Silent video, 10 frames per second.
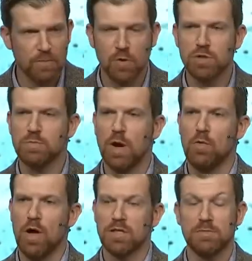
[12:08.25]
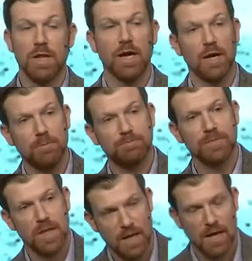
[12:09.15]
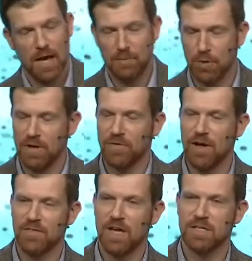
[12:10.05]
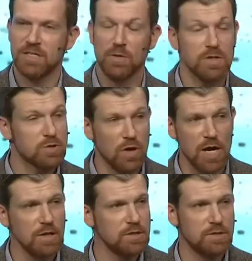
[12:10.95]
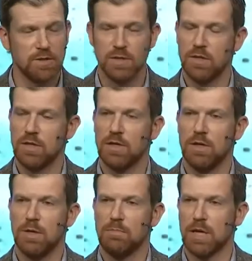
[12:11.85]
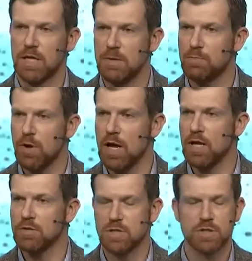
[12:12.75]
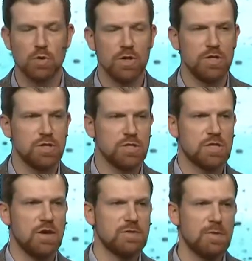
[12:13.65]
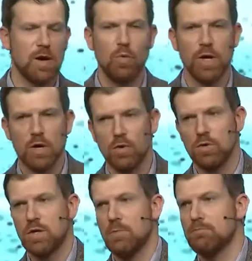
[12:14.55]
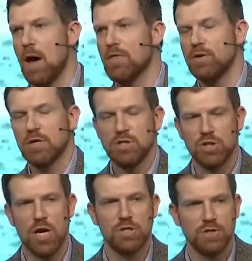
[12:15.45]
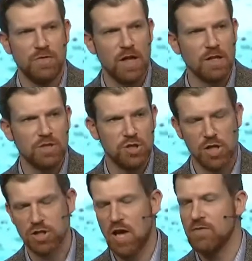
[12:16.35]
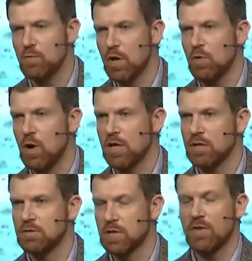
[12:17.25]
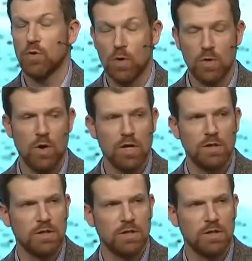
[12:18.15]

Don't just pray once and be like, oh, I prayed for Afghanistan. Well, that's great. But keep praying. There's a story that Jesus gives about a widow who kept bothering a judge, and finally the judge gave him what he wanted, gave her what he wanted.